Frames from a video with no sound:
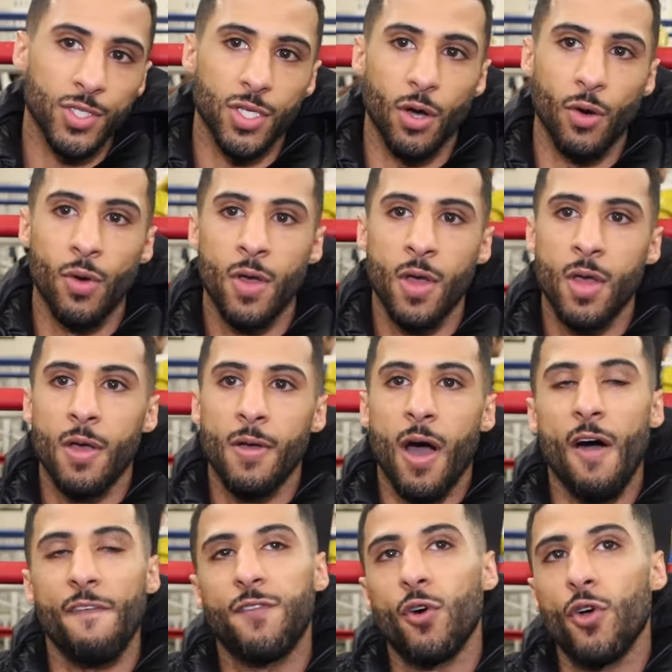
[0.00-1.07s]
So
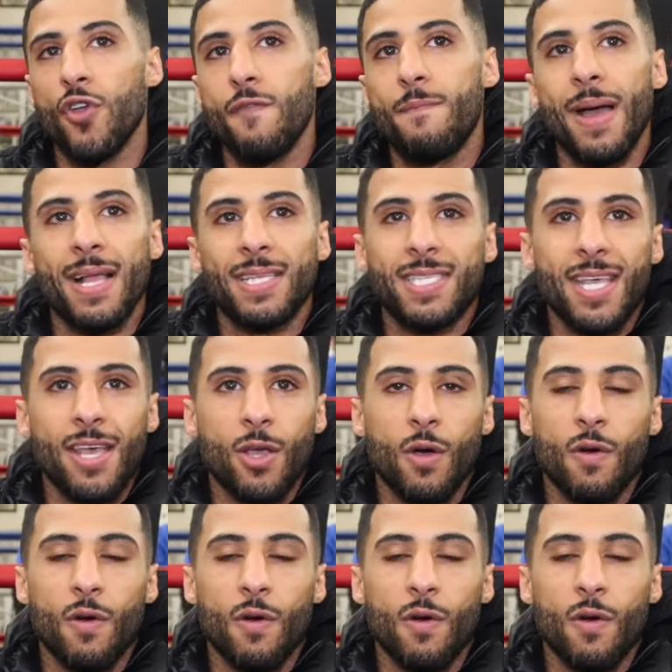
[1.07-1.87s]
I thought, who better to take